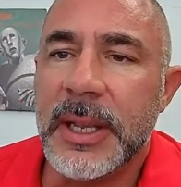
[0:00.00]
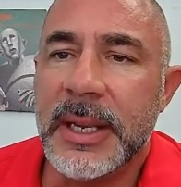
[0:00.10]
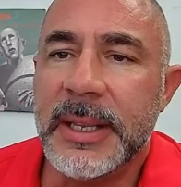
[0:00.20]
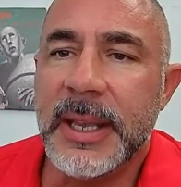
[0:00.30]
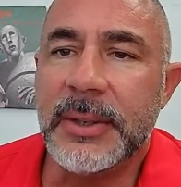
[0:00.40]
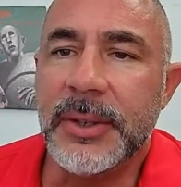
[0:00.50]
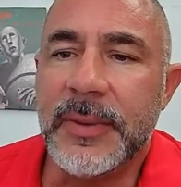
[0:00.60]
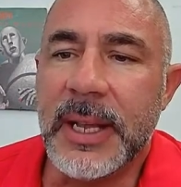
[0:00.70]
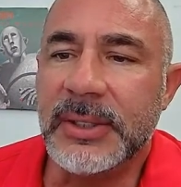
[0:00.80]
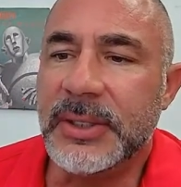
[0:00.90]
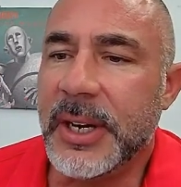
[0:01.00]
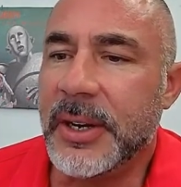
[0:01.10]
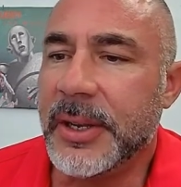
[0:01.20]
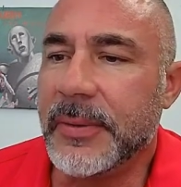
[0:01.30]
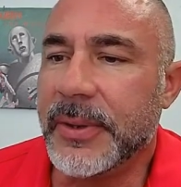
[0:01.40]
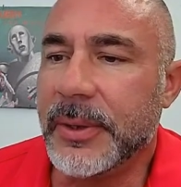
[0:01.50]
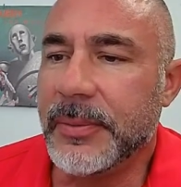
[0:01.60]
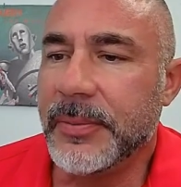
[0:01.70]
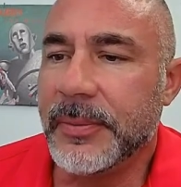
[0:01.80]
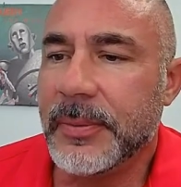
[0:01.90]
And again, you've got stereo
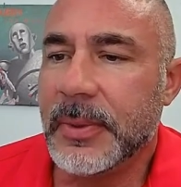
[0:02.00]
view.